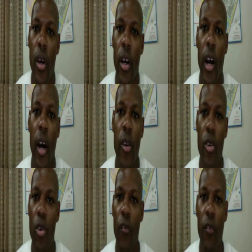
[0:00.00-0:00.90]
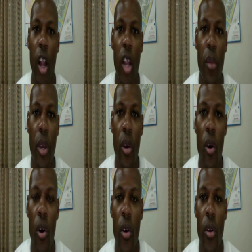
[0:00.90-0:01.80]
Uh, you can follow me
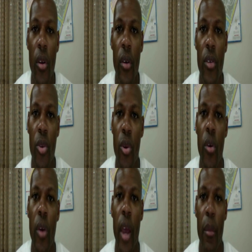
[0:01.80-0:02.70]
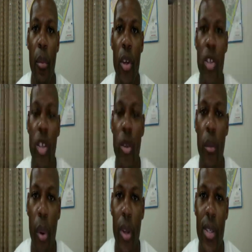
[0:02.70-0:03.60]
on Twitter at Preston
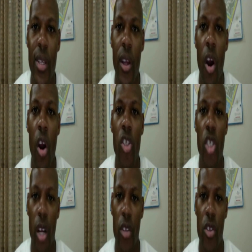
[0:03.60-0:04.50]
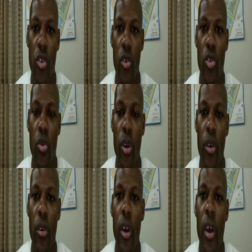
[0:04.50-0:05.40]
Preston R Johnson on
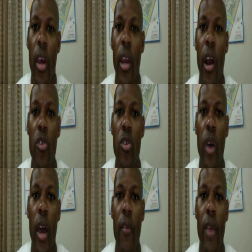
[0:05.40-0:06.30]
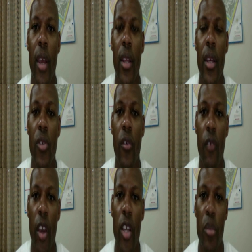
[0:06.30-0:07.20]
Twitter, and I also have a link to
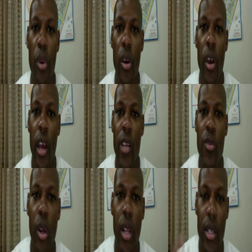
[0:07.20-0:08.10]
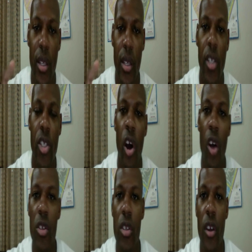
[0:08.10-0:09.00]
Facebook as well as a link to all
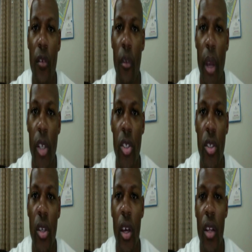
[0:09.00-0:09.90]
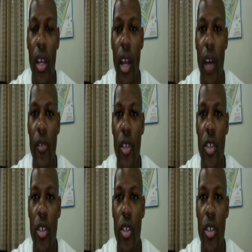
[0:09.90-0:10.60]
this information that I've just